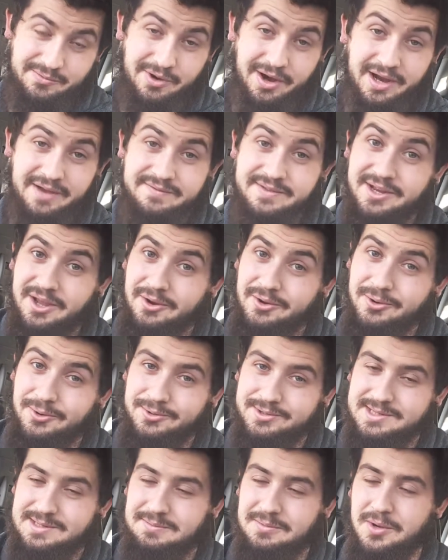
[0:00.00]
I'm writing a video
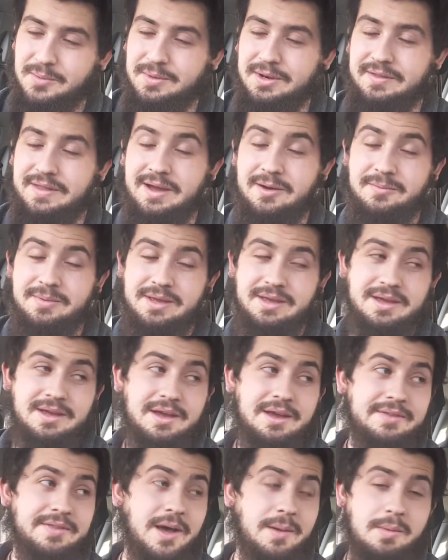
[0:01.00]
course at the moment. That'll be
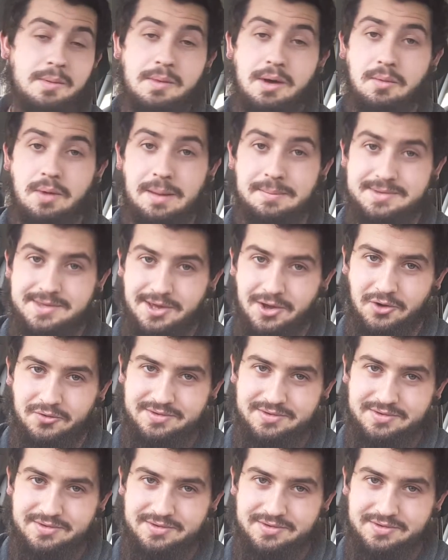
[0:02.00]
my website.